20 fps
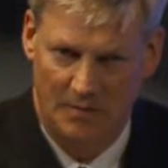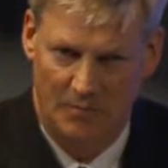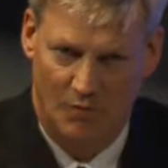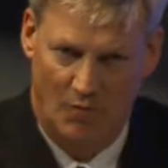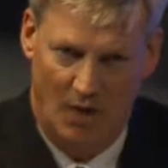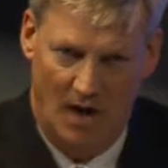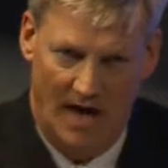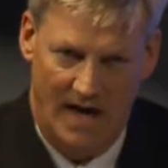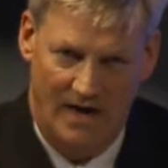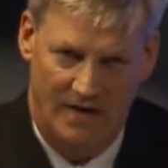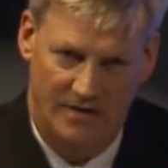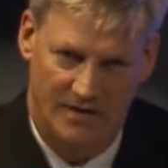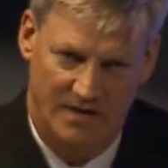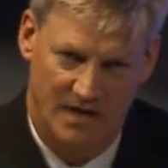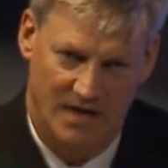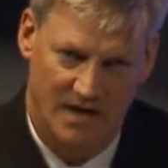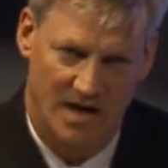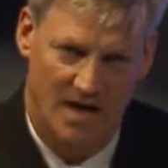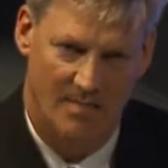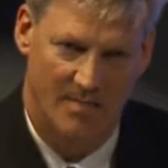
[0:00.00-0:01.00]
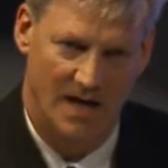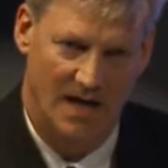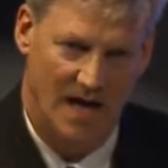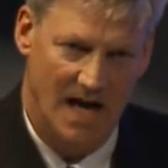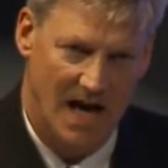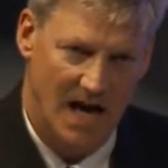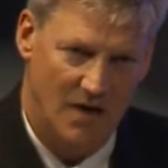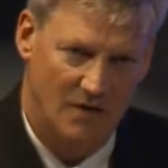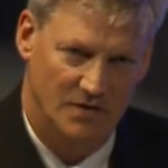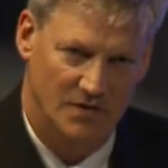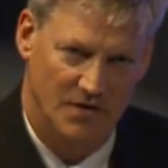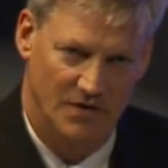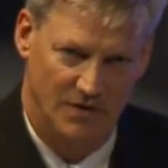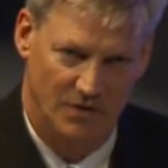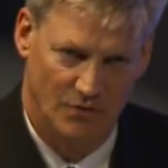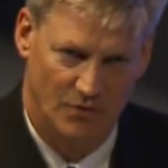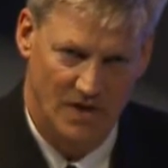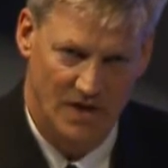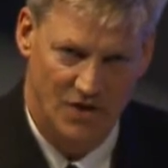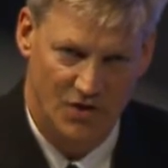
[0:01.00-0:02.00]
prior to coming out to
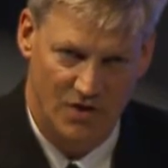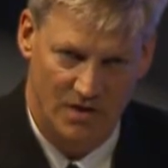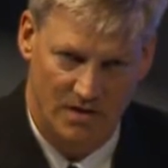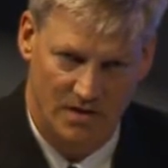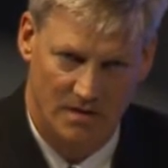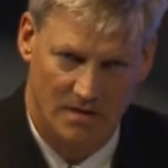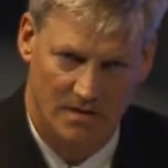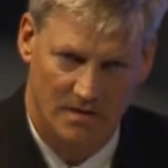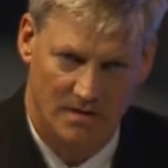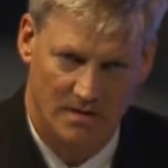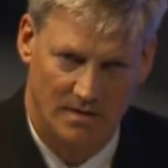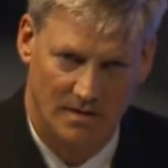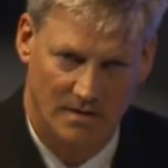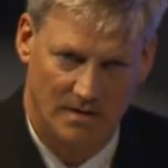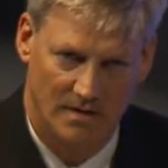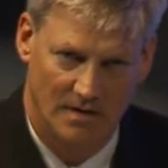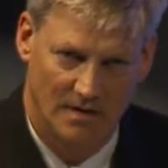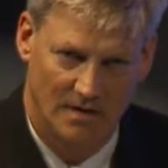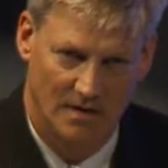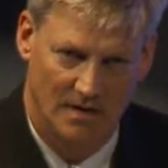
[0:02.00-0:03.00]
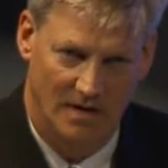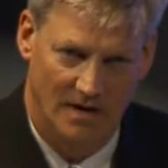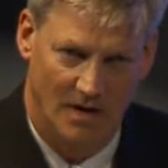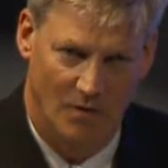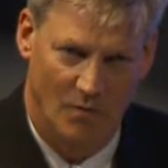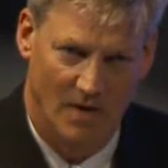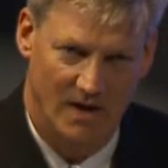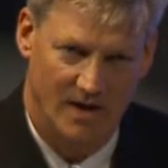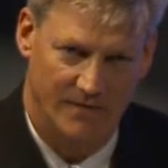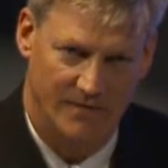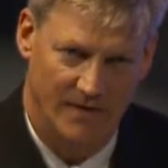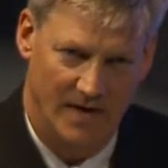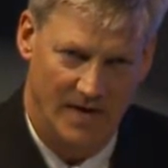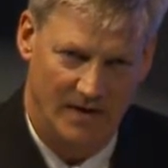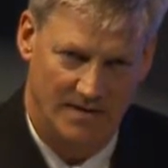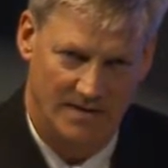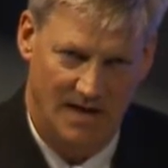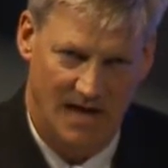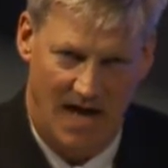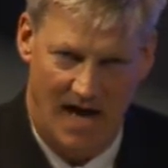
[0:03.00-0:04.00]
the region, what a
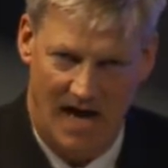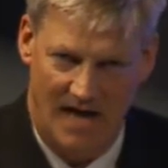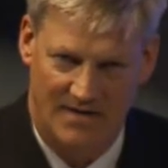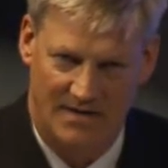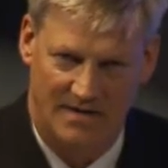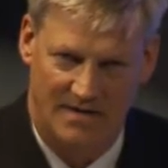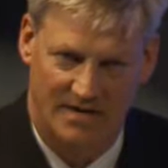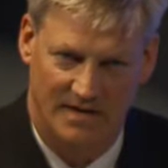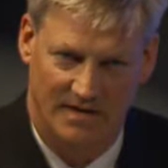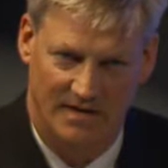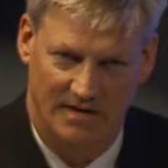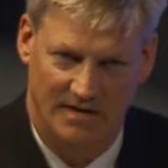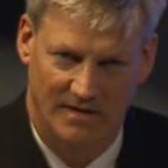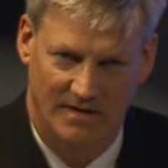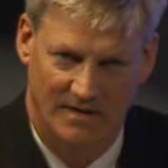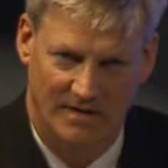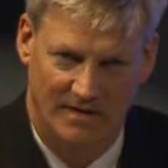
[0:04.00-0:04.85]
fantastic